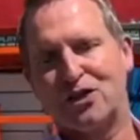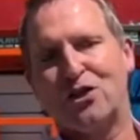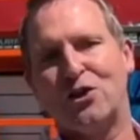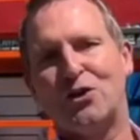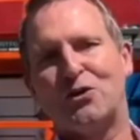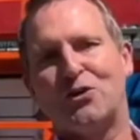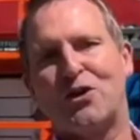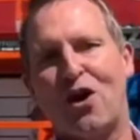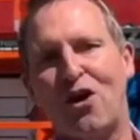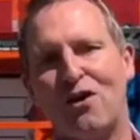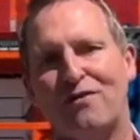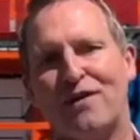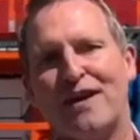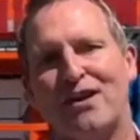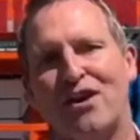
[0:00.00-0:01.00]
to
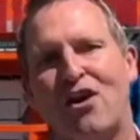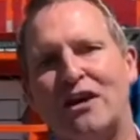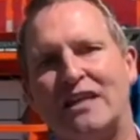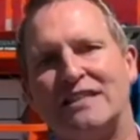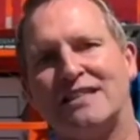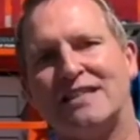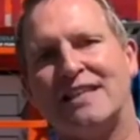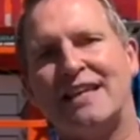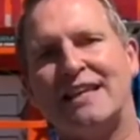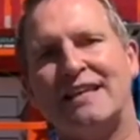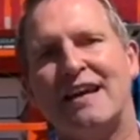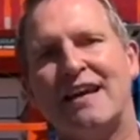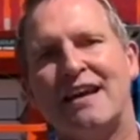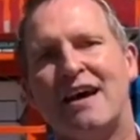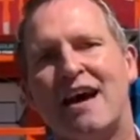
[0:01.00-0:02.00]
COVID
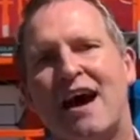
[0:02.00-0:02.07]
nineteen.